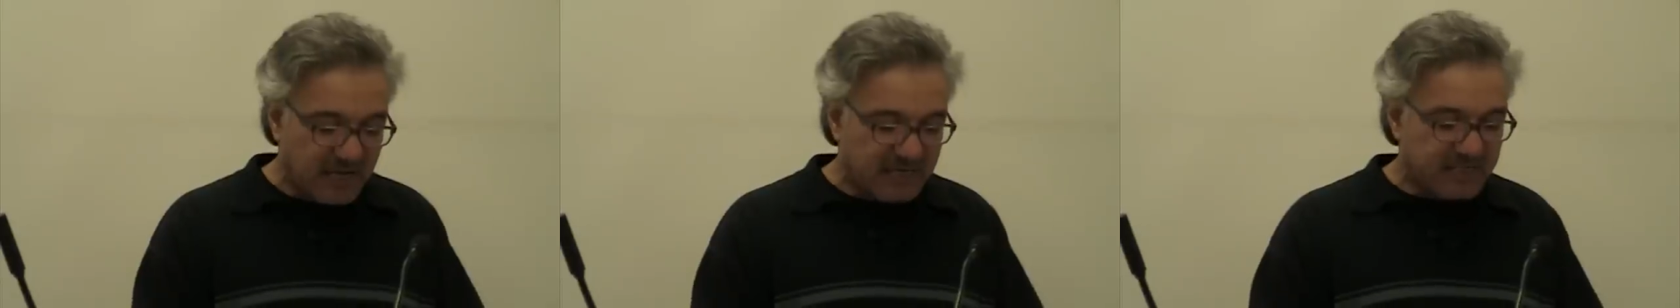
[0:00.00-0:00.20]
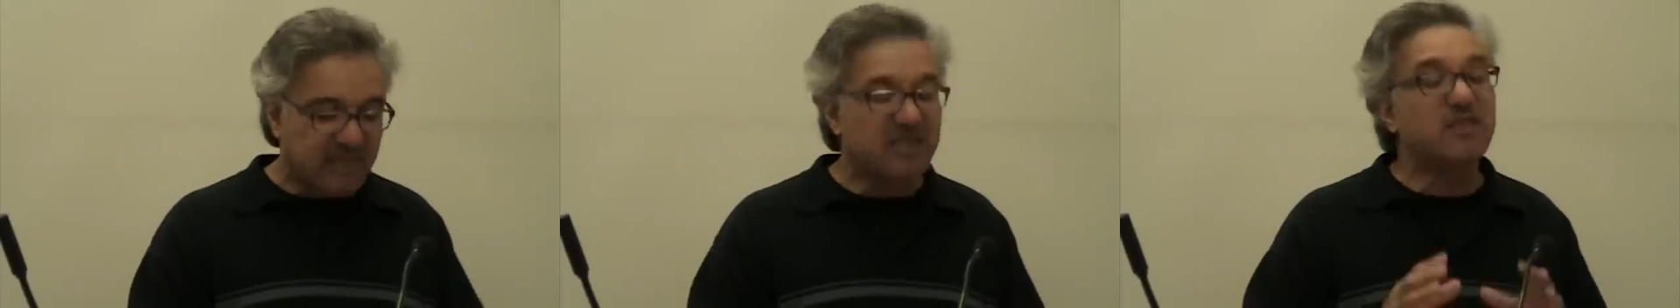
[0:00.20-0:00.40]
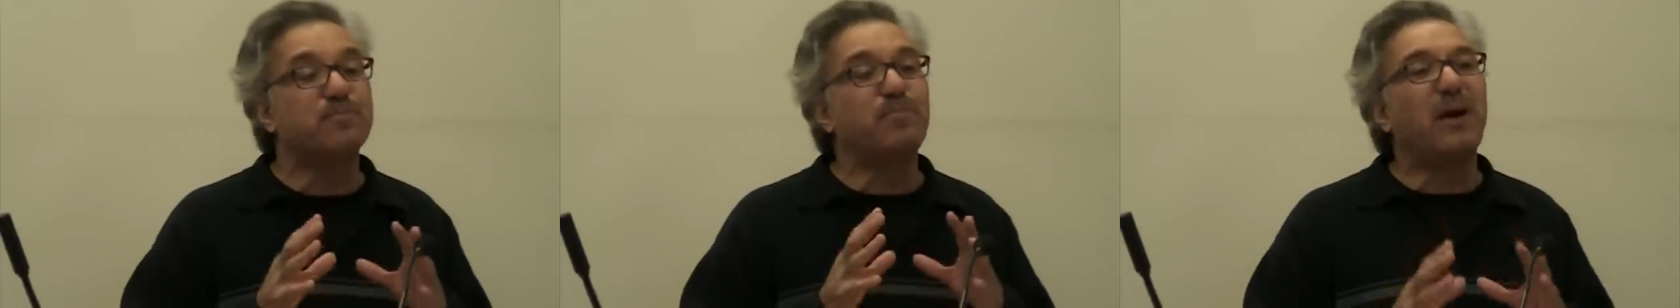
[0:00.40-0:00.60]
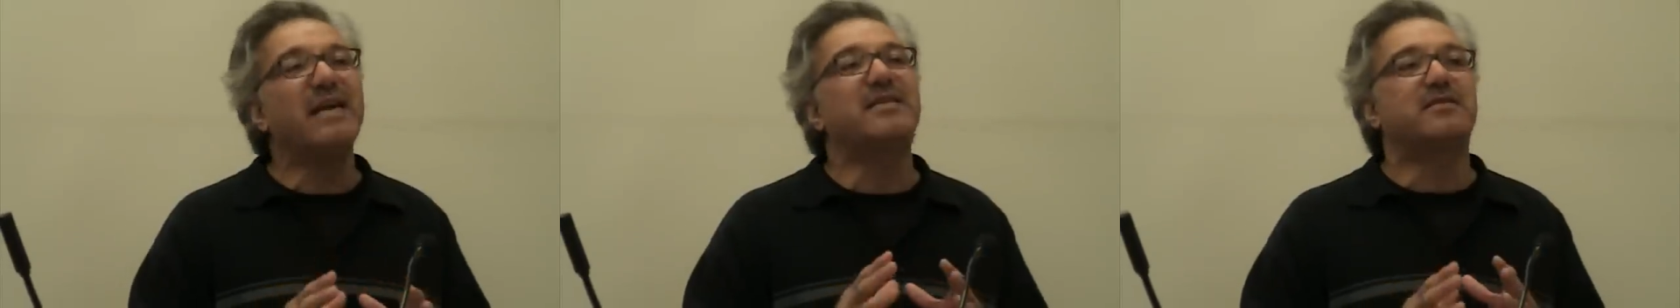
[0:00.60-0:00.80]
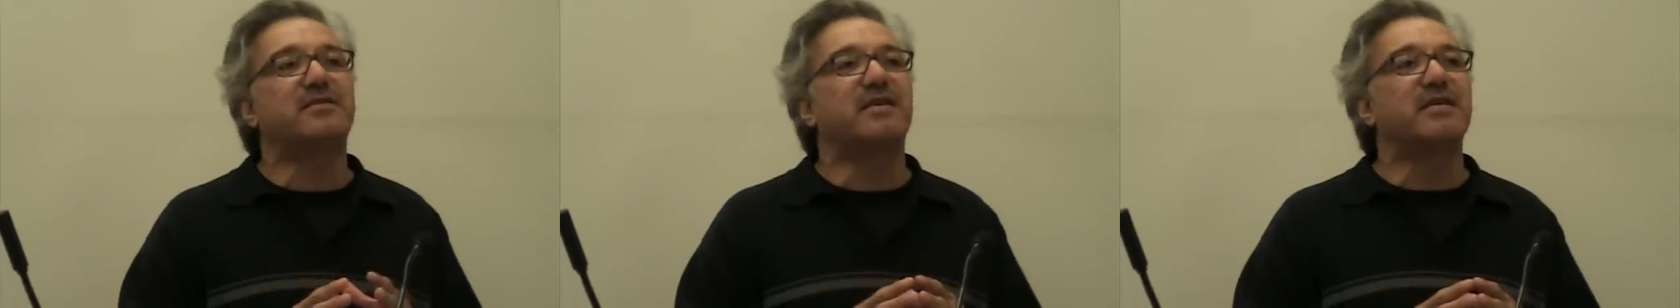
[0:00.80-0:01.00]

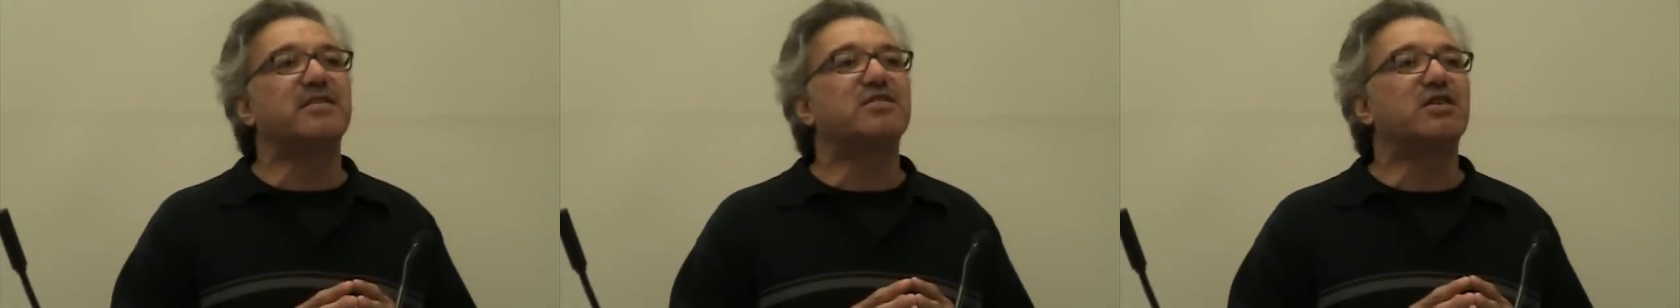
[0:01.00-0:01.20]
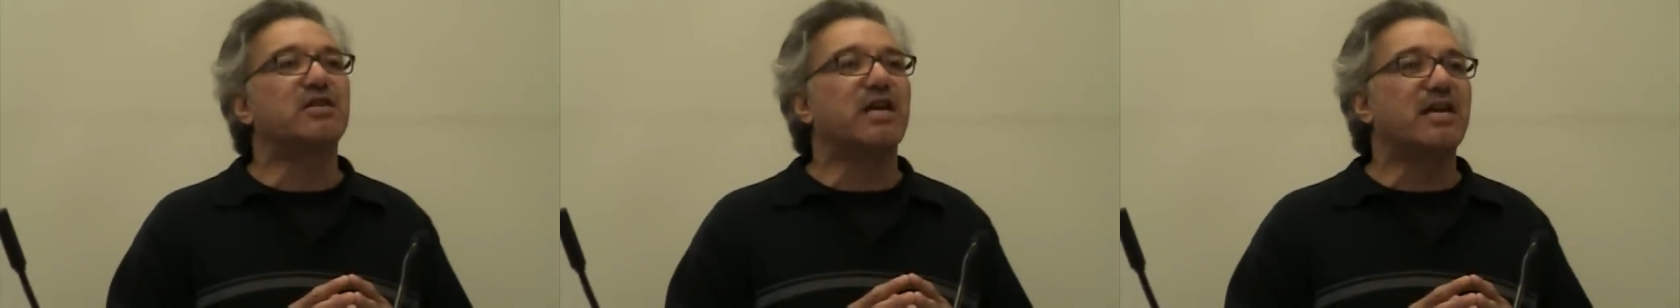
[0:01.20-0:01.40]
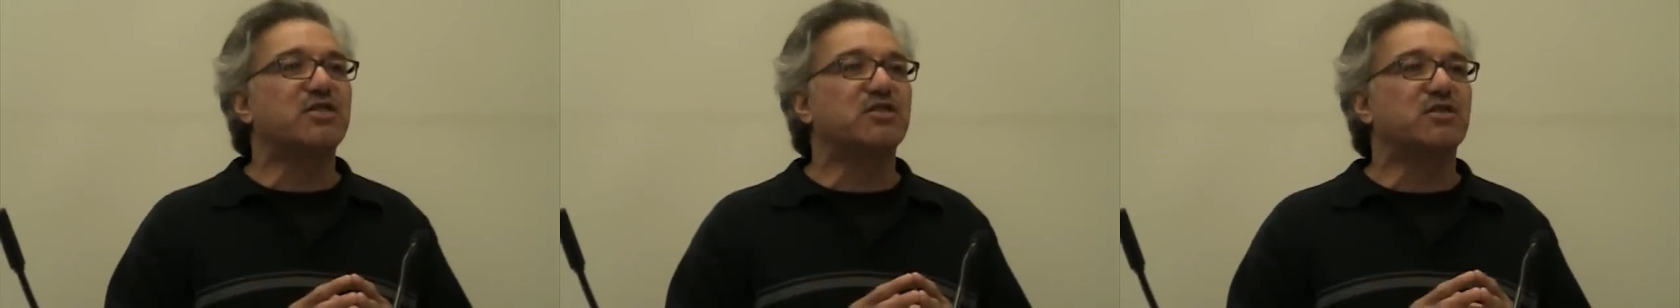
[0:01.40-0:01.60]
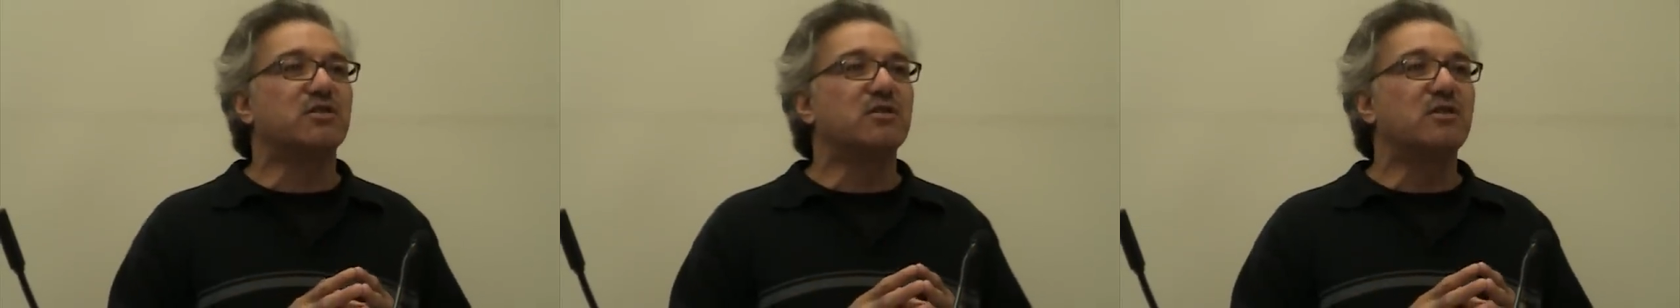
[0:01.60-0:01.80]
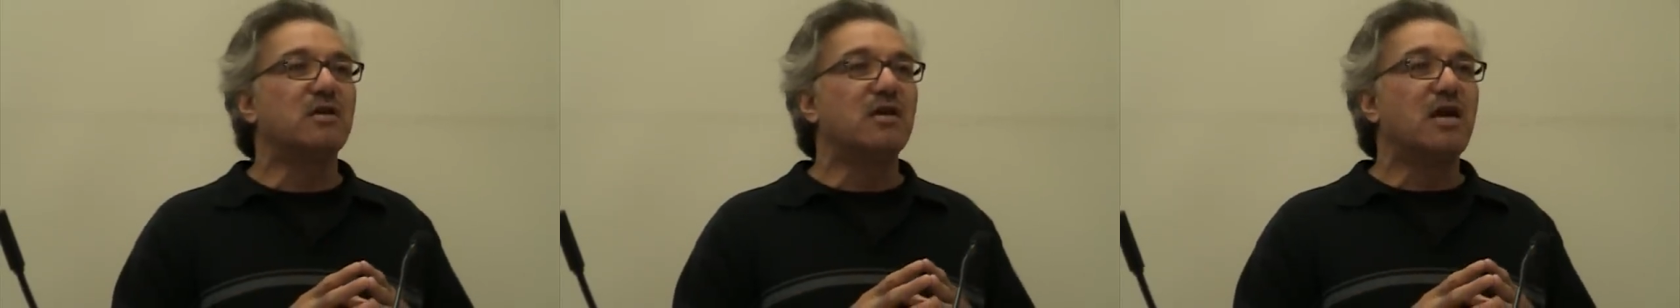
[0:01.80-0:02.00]
despite the
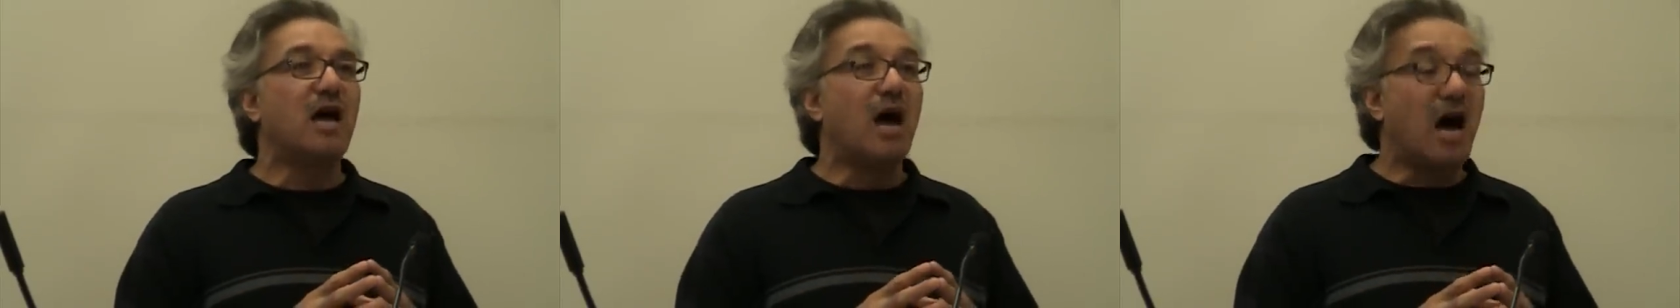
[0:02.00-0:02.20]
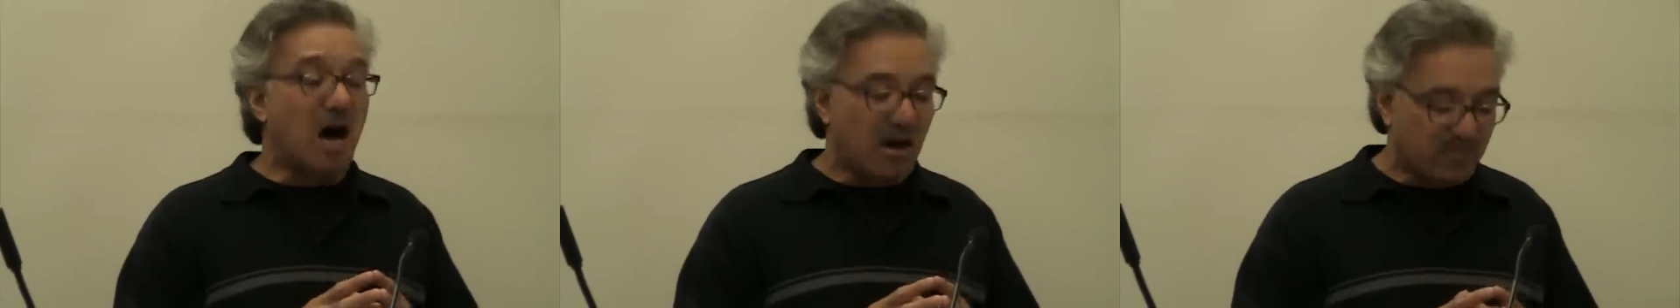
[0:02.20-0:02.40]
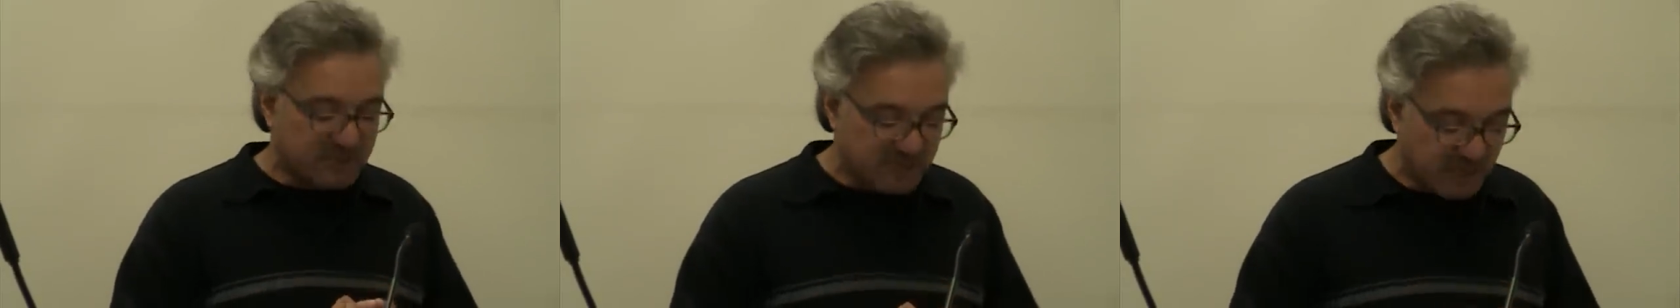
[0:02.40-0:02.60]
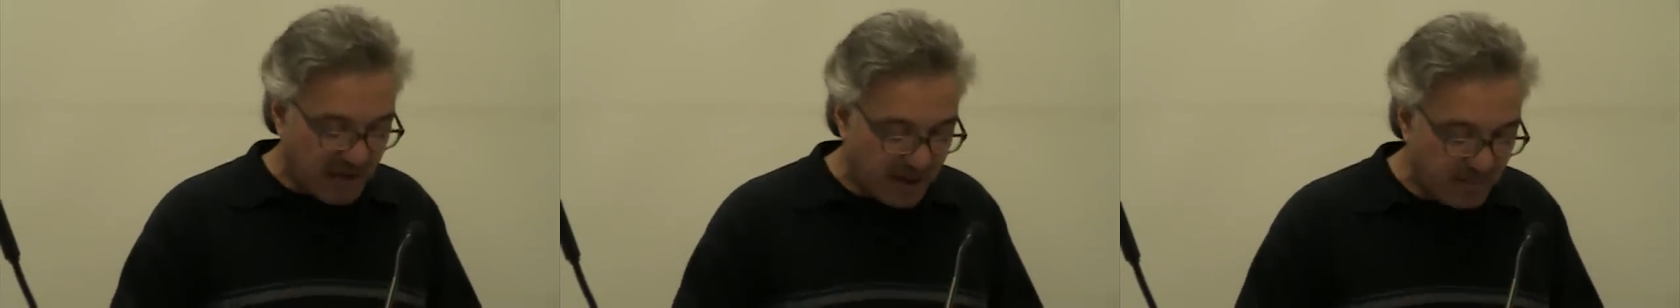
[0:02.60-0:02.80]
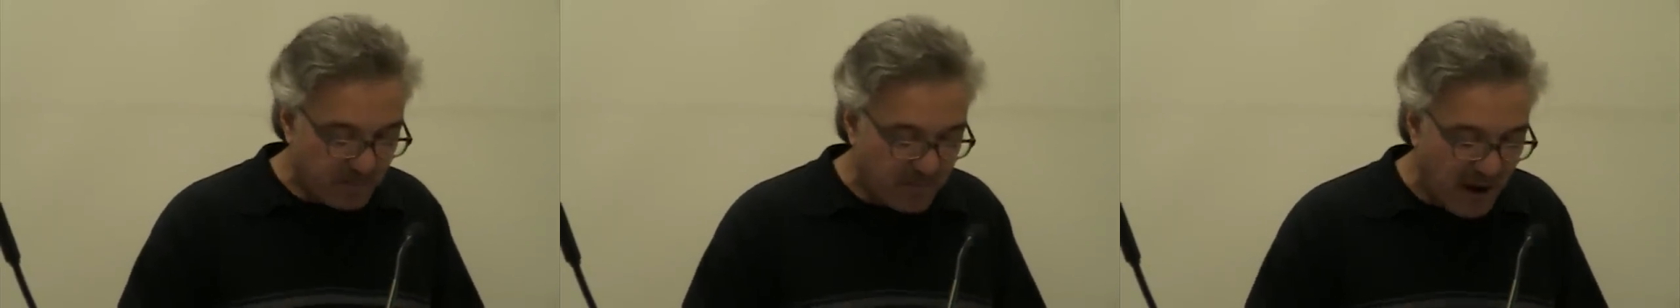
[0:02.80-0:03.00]
international arms
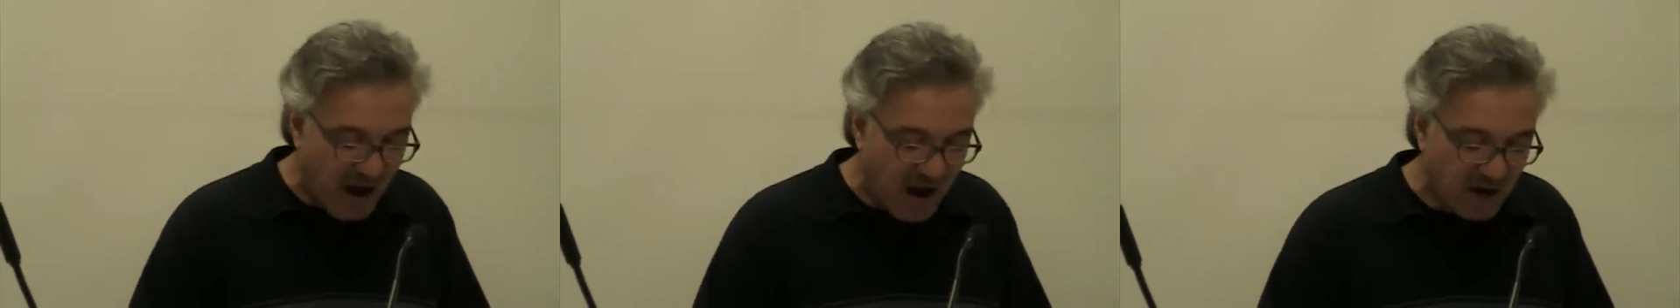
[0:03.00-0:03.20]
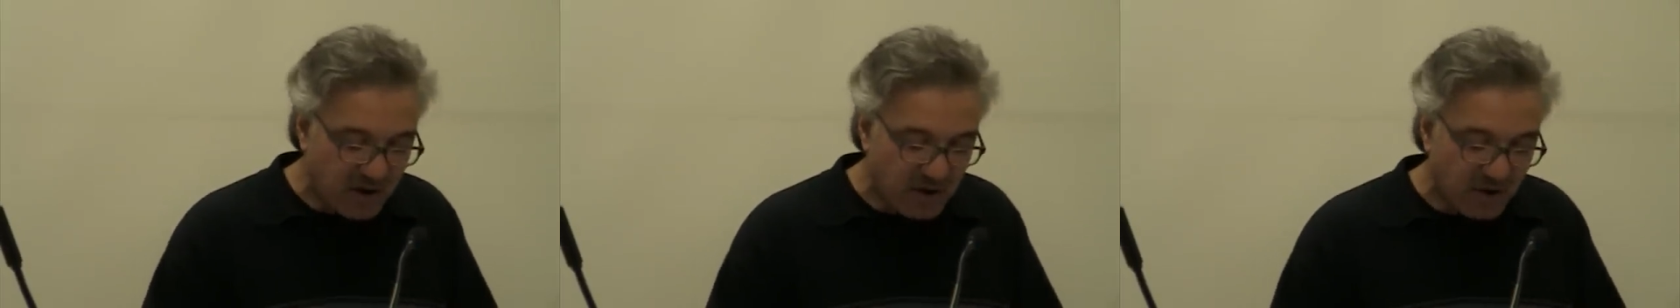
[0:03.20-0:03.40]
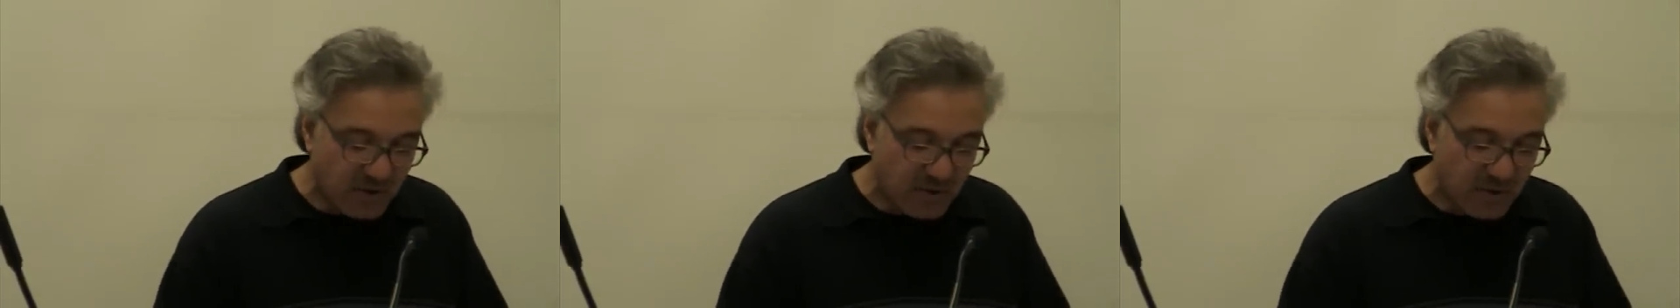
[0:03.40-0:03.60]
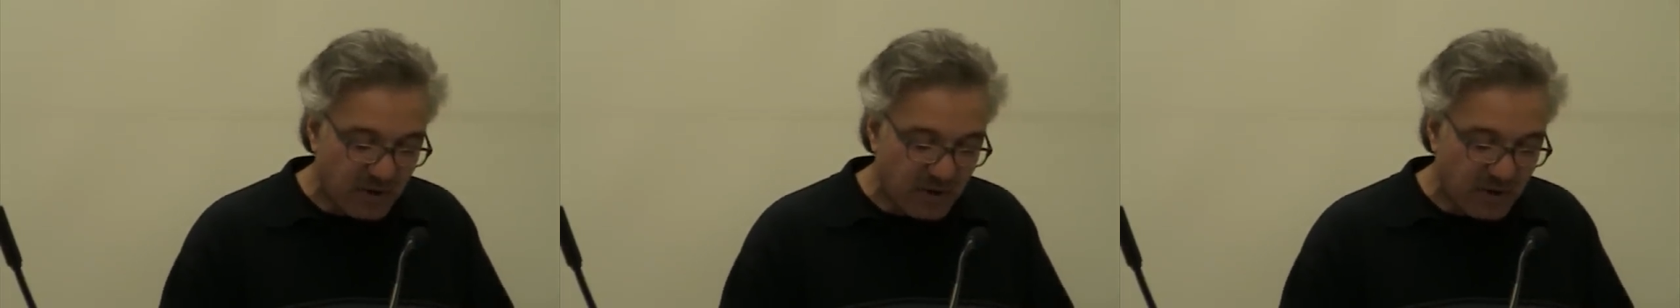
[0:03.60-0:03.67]
embargo.